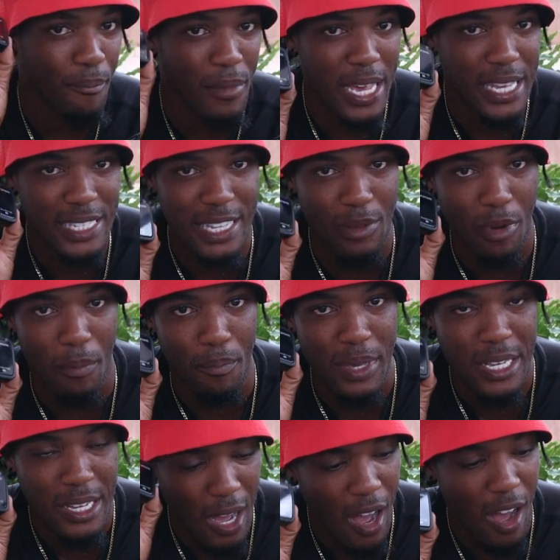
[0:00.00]
mix them up
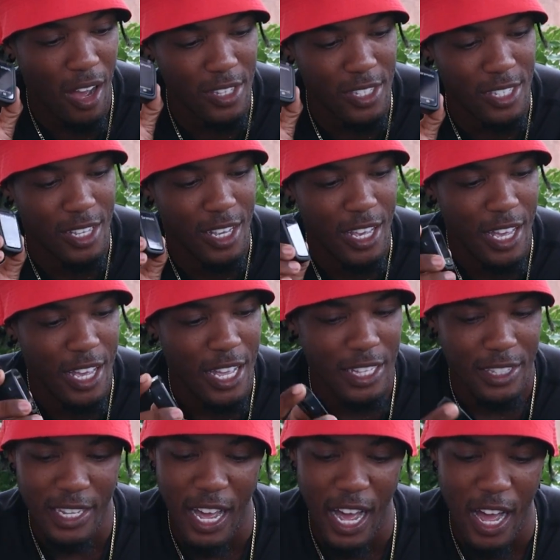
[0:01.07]
because
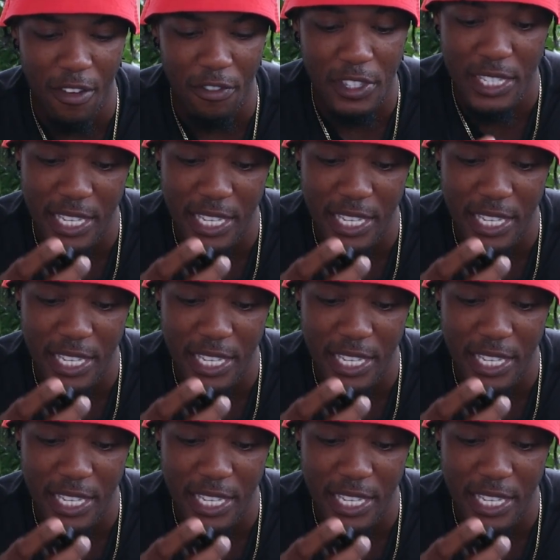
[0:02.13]
they have